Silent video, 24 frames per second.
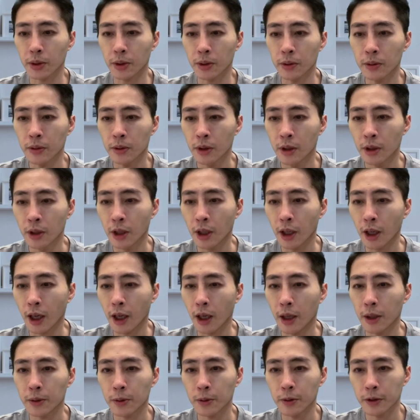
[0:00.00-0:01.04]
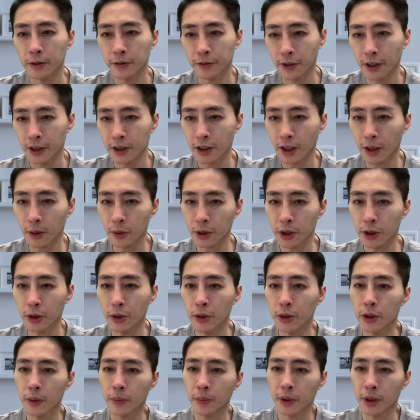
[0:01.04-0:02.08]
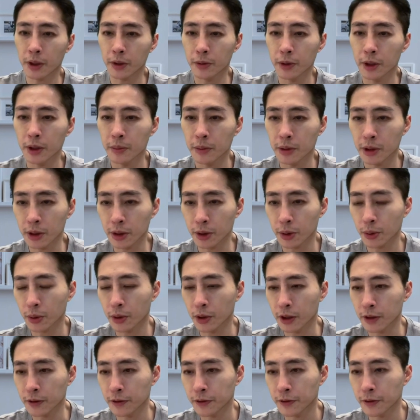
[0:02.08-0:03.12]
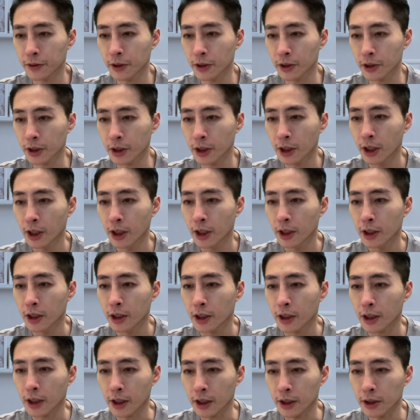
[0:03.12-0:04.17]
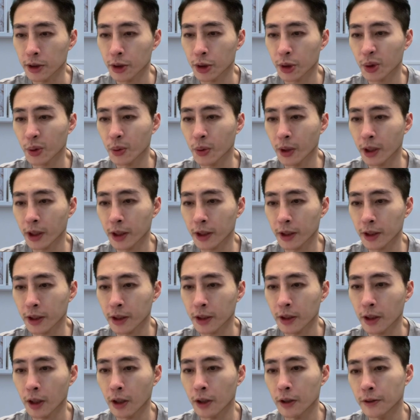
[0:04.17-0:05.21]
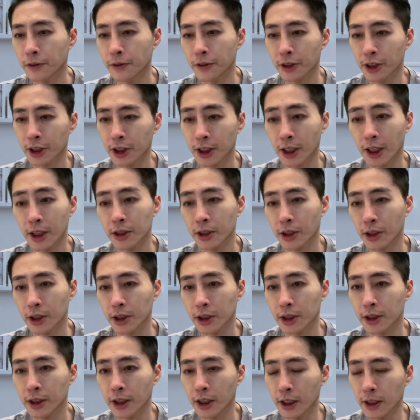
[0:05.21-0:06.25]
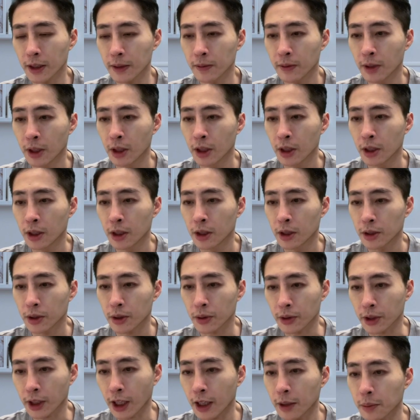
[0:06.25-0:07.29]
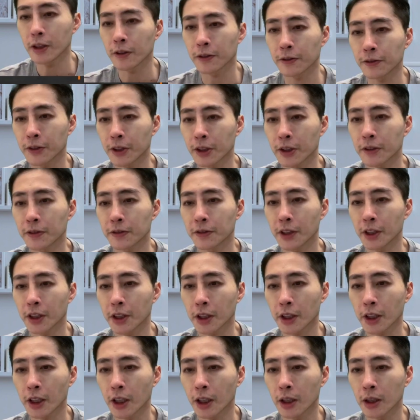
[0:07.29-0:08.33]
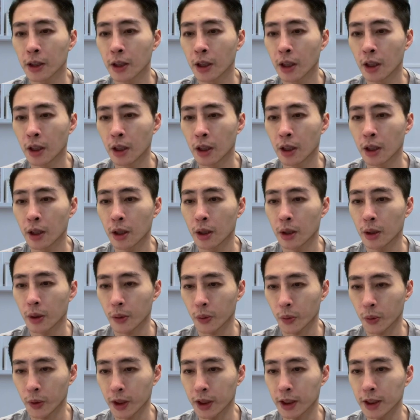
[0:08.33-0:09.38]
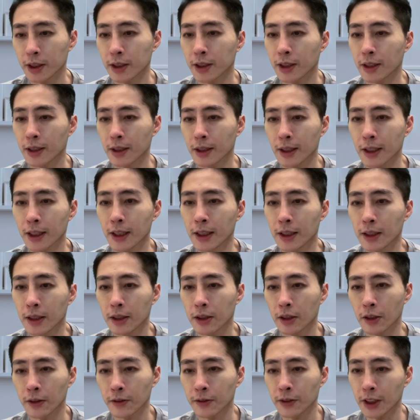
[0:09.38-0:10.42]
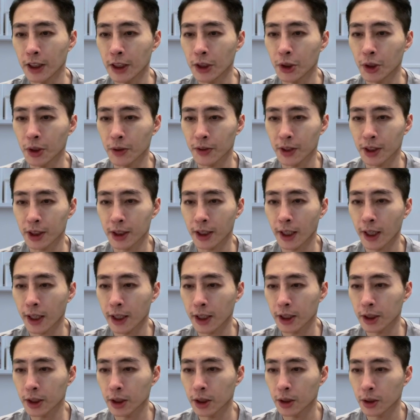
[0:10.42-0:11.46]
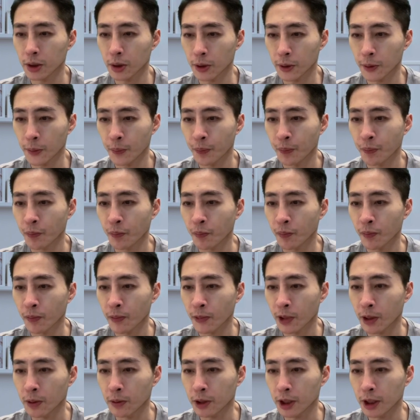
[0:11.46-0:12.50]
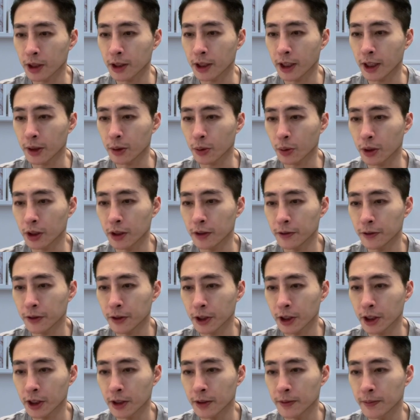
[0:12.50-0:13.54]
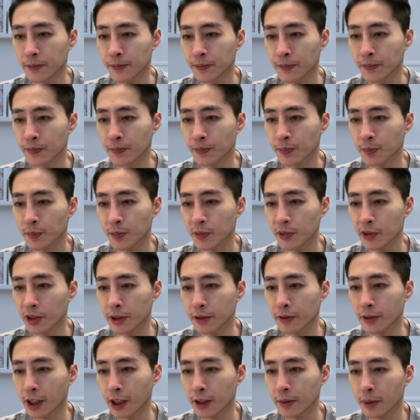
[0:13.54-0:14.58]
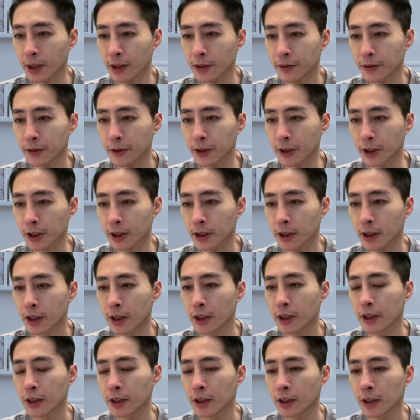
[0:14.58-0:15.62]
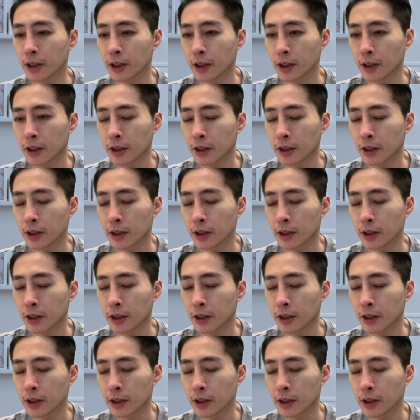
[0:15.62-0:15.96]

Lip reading: Okay, so how do we find that? We know the perimeter is 24, and square, all 4 sides are the same, and we need to first figure out what is the length of each of the side. So we can take 24 divided by 4,